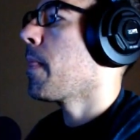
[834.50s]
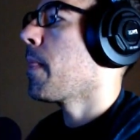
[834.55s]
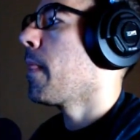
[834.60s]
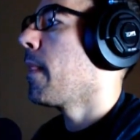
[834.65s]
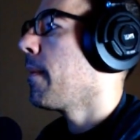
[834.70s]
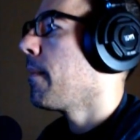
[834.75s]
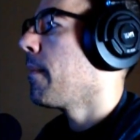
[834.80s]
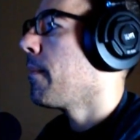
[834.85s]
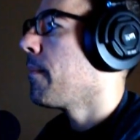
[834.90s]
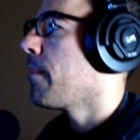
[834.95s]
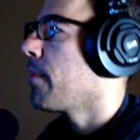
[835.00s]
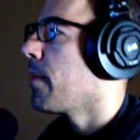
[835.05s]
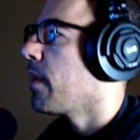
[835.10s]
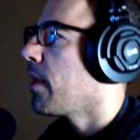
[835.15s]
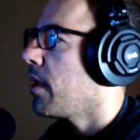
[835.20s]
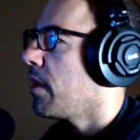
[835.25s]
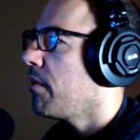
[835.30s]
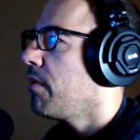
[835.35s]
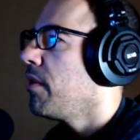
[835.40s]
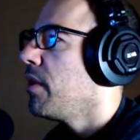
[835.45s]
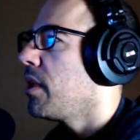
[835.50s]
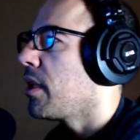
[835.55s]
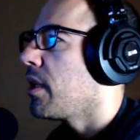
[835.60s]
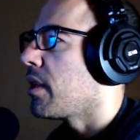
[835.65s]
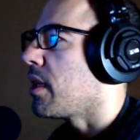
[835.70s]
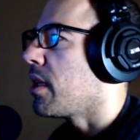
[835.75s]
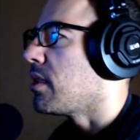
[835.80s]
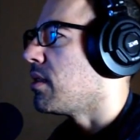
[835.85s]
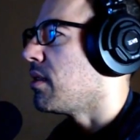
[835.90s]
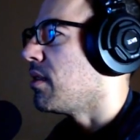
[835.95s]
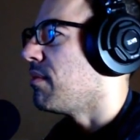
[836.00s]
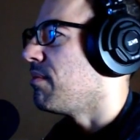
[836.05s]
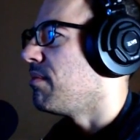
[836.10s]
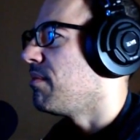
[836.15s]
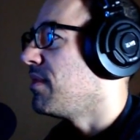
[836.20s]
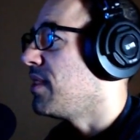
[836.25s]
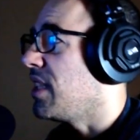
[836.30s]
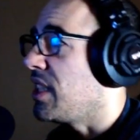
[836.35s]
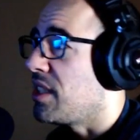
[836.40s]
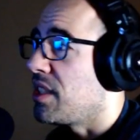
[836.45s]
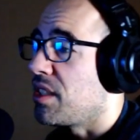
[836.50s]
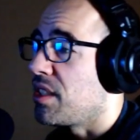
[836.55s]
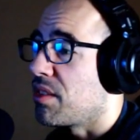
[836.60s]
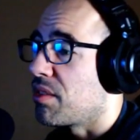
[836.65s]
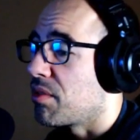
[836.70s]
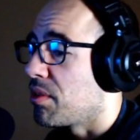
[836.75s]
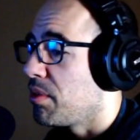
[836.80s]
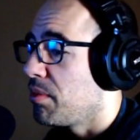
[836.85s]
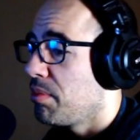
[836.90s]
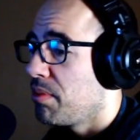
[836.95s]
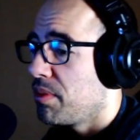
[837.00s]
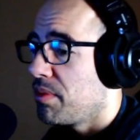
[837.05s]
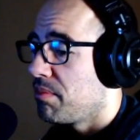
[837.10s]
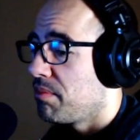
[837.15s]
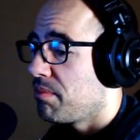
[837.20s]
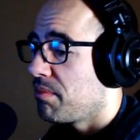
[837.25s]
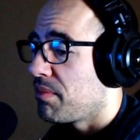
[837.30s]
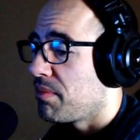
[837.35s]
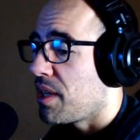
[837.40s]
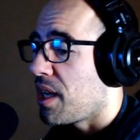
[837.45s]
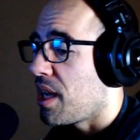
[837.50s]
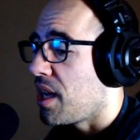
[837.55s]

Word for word: I feel like that's a decent group. I don't know.